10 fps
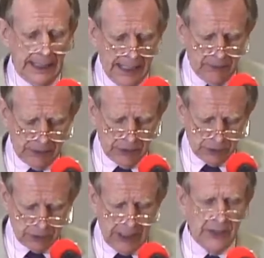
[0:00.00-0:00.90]
having to
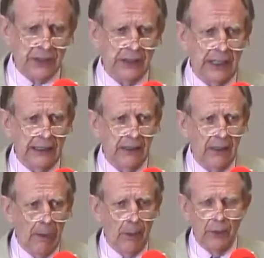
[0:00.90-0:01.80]
translate
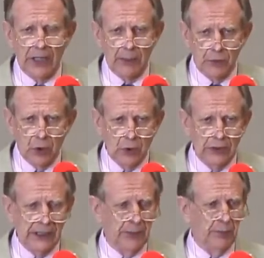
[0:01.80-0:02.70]
when I'm
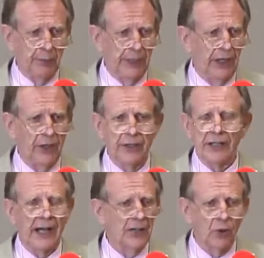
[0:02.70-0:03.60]
totally unprepared
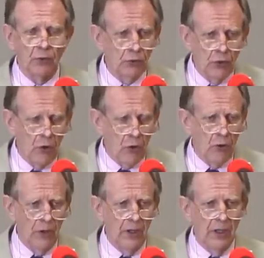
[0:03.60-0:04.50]
and I don't
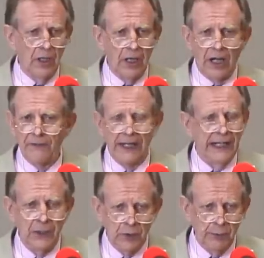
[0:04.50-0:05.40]
know of
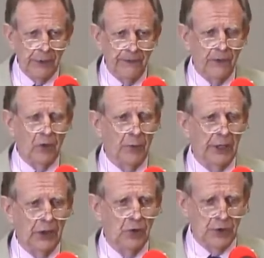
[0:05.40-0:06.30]
anyone before
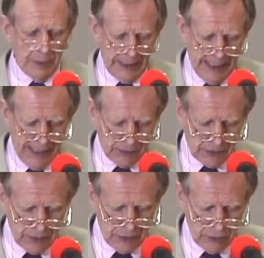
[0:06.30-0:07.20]
me who's been
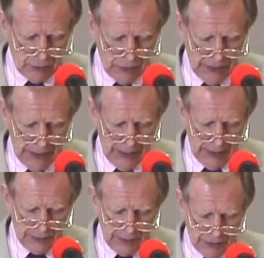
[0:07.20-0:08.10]
asked to do
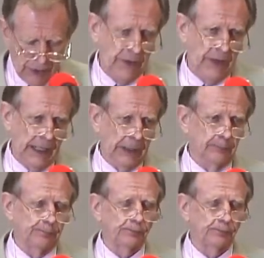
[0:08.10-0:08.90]
such a thing.